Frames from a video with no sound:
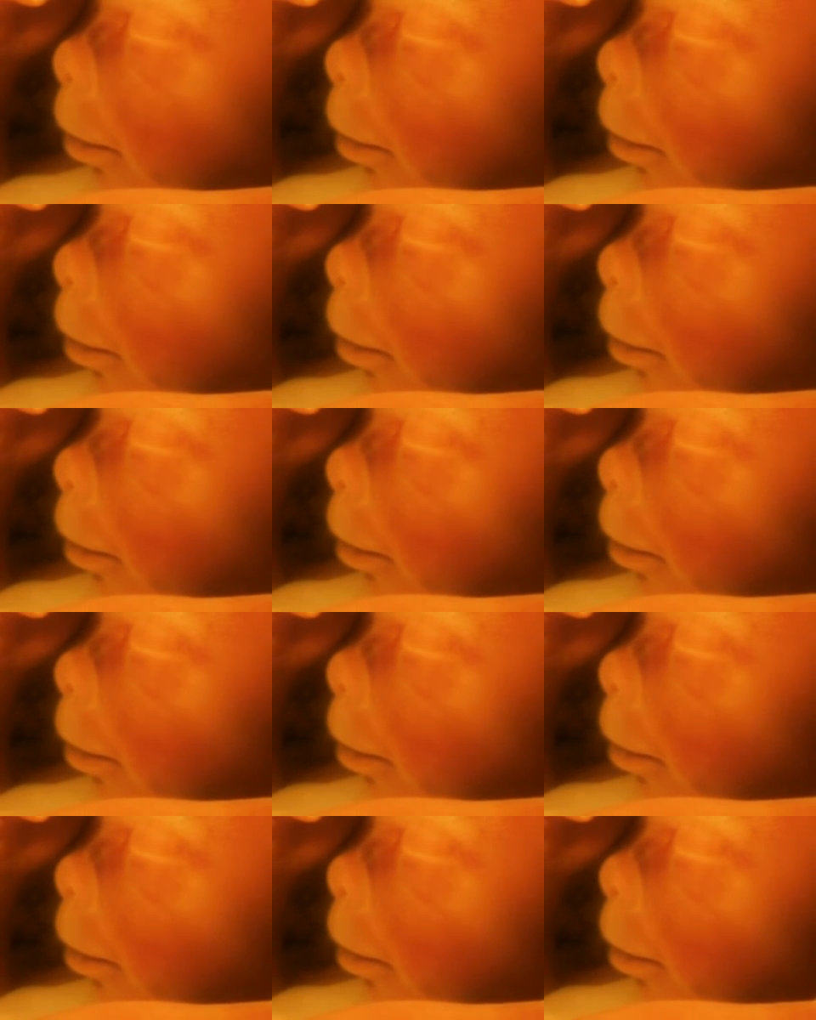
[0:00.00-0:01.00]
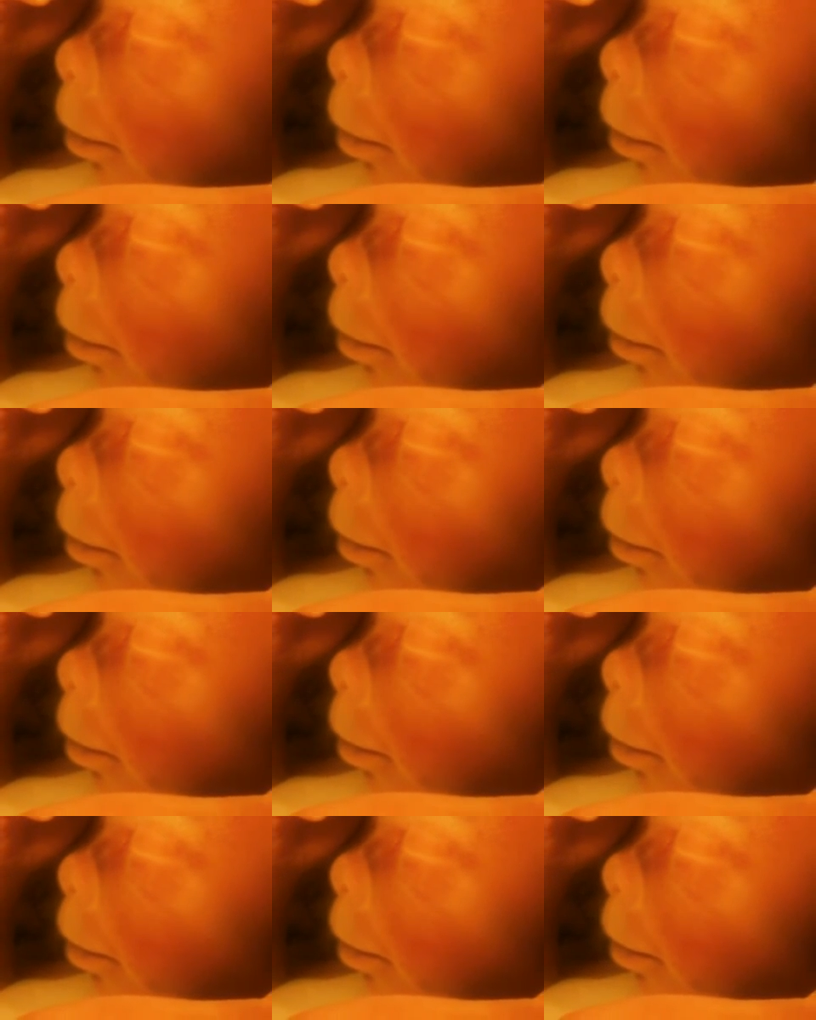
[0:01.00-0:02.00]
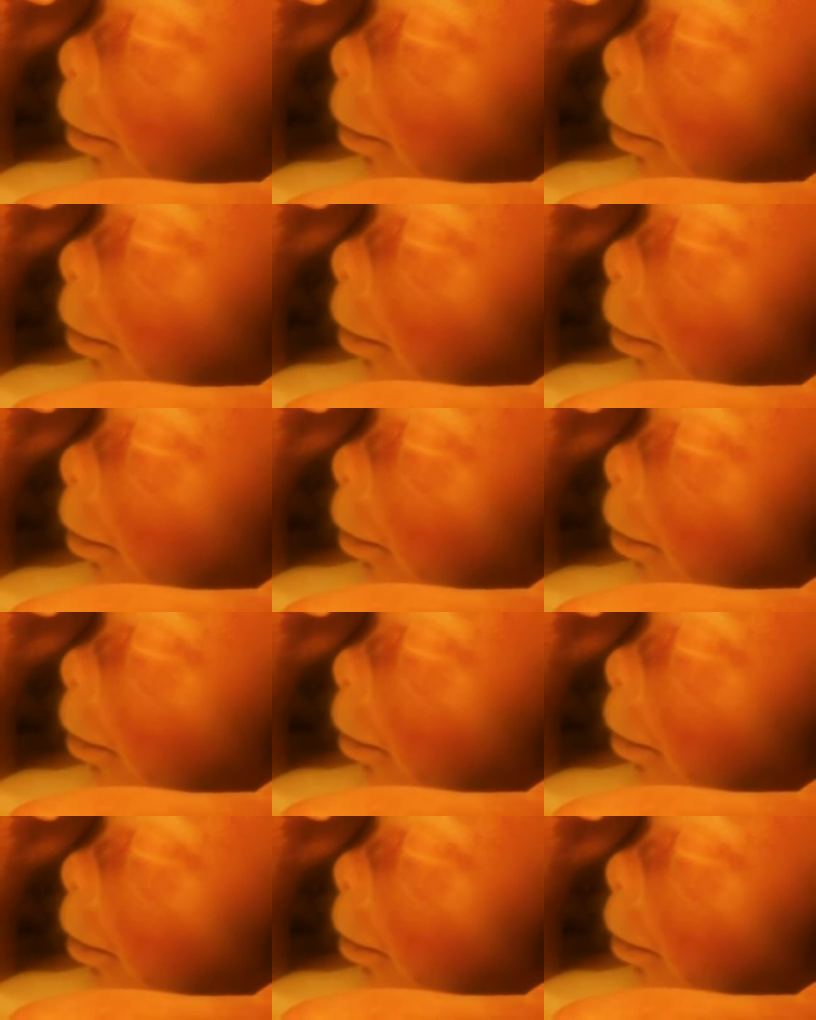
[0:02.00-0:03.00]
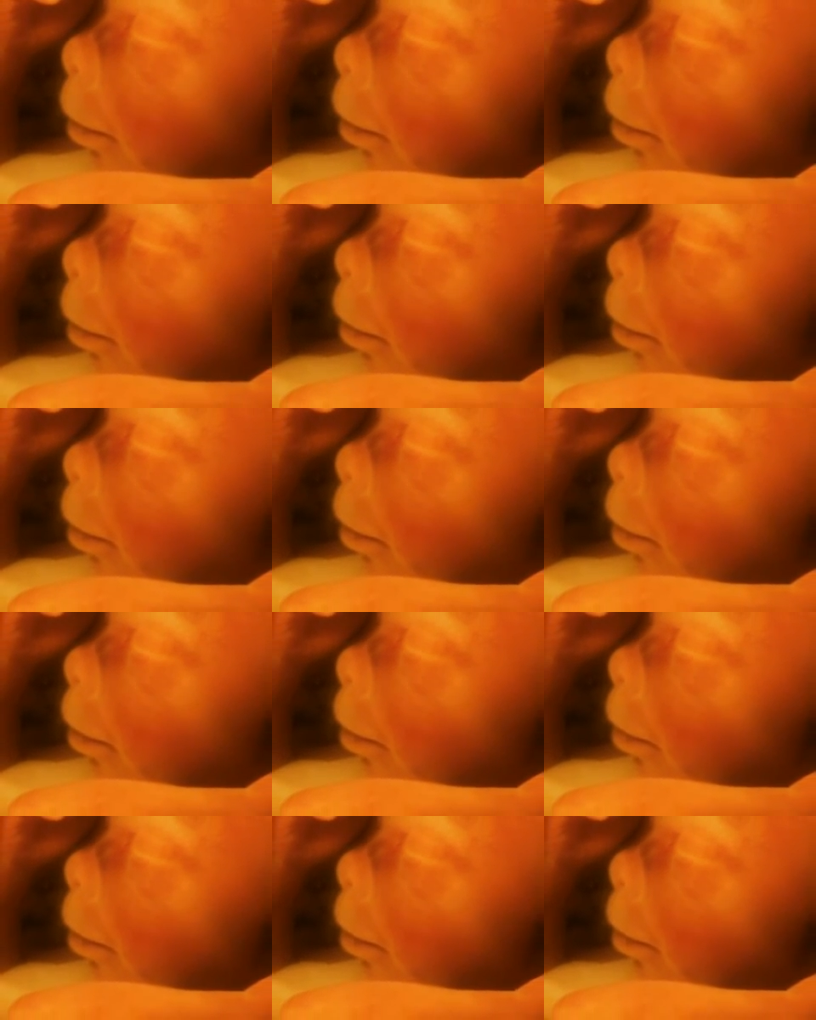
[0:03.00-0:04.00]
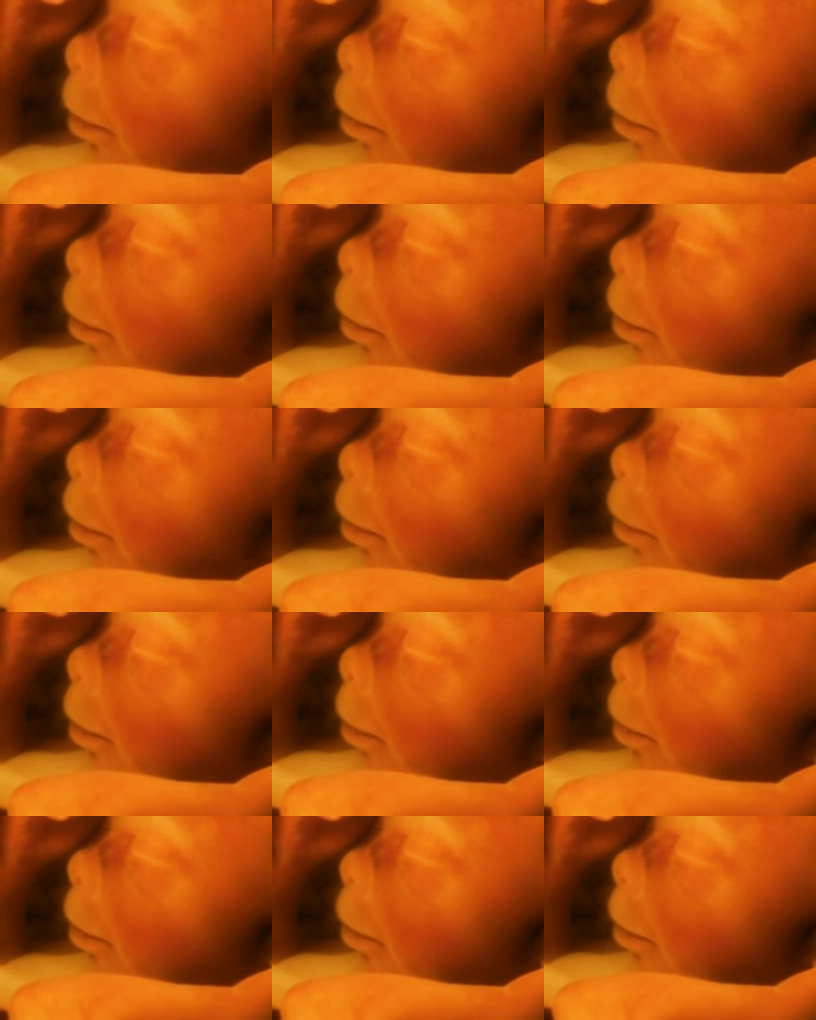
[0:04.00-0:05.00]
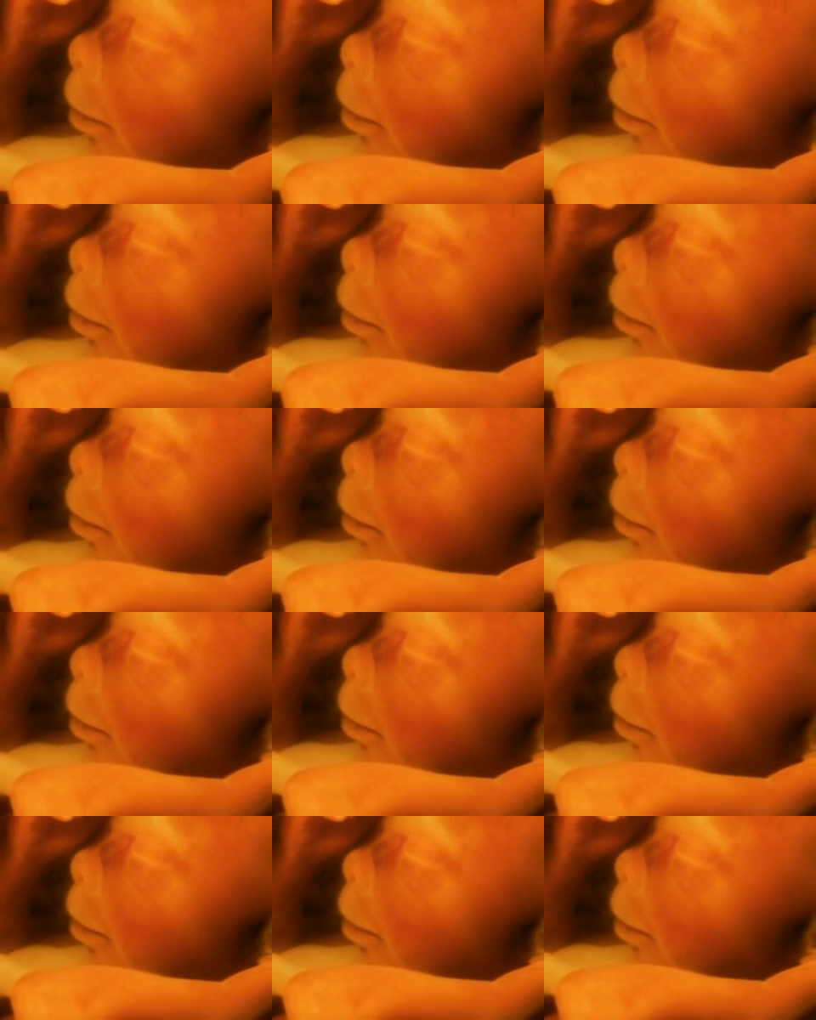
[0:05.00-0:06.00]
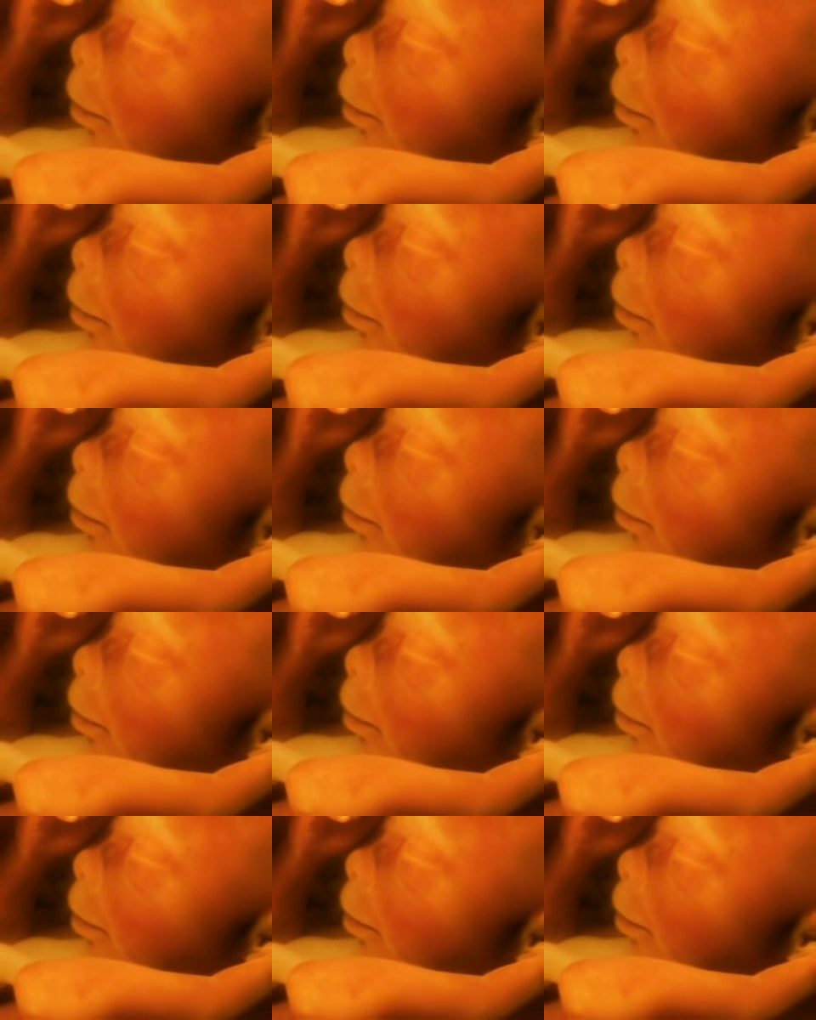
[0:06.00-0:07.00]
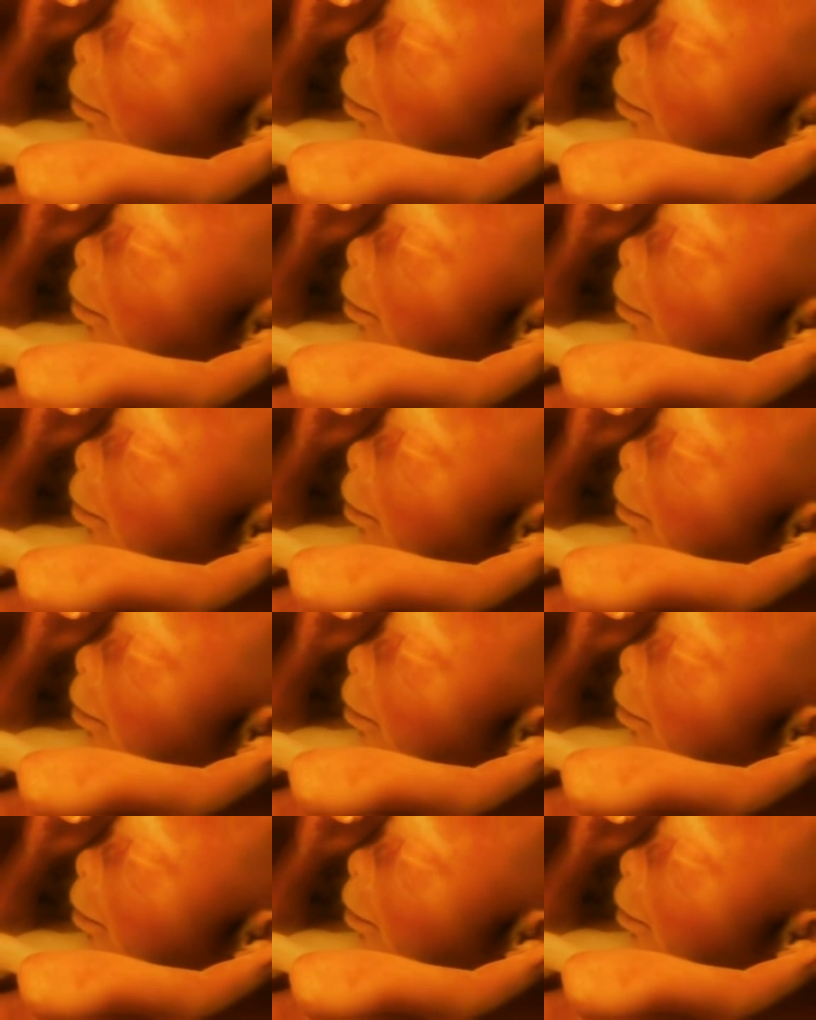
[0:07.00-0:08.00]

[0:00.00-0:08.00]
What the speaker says: [unreadable: no face in view]